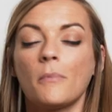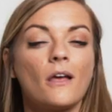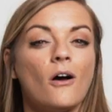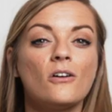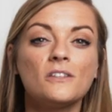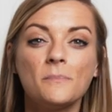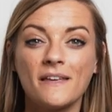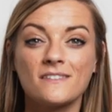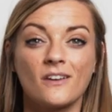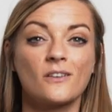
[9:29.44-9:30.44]
But it all
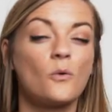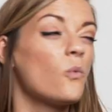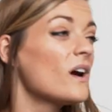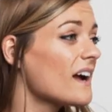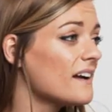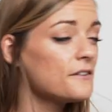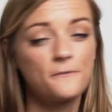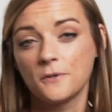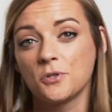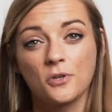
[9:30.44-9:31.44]
depends on what kind of
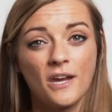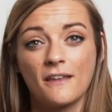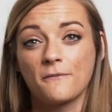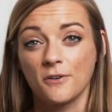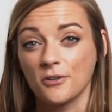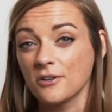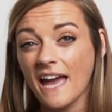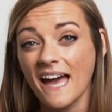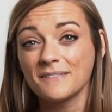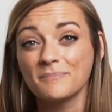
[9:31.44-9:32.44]
food you're getting for your
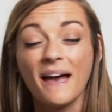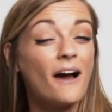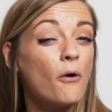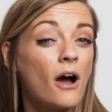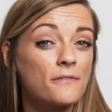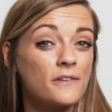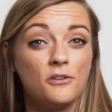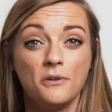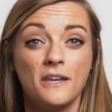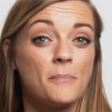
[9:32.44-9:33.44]
cat, how often
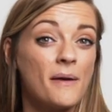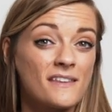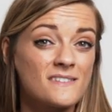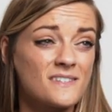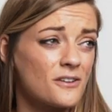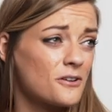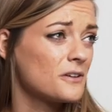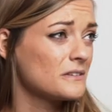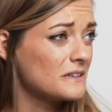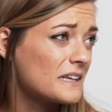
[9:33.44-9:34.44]
you need a pet
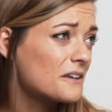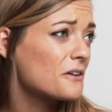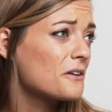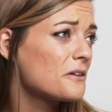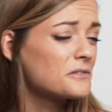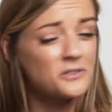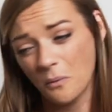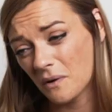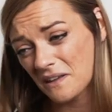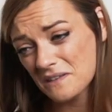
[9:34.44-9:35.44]
sitter, litter,
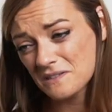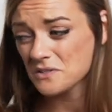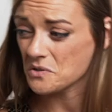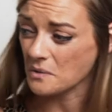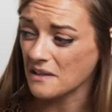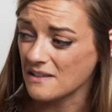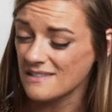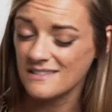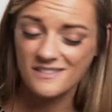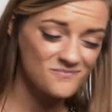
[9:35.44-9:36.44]
toys,
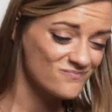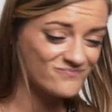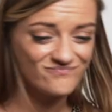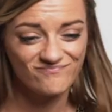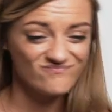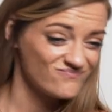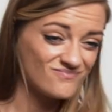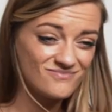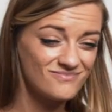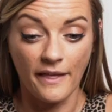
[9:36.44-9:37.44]
treats. Your cat
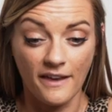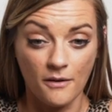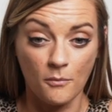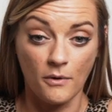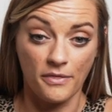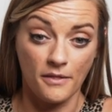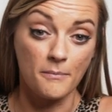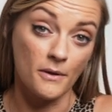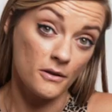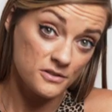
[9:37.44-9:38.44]
can play with a
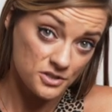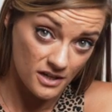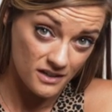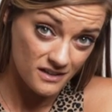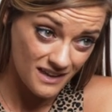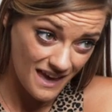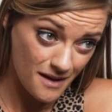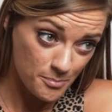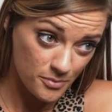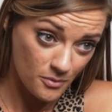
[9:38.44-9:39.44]
milk jug
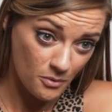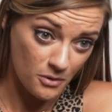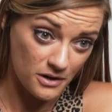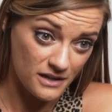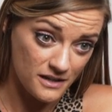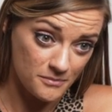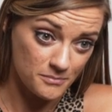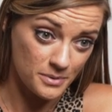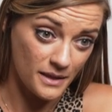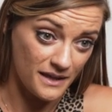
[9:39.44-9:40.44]
cap or he
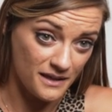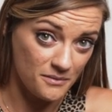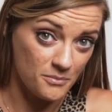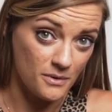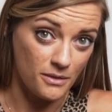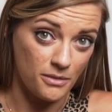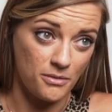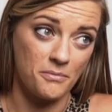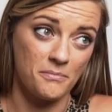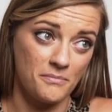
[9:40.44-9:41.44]
can play with
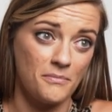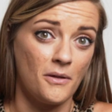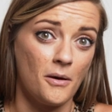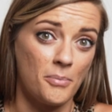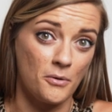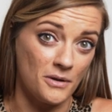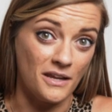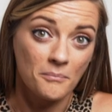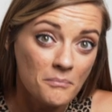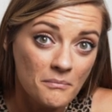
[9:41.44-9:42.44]
a pony.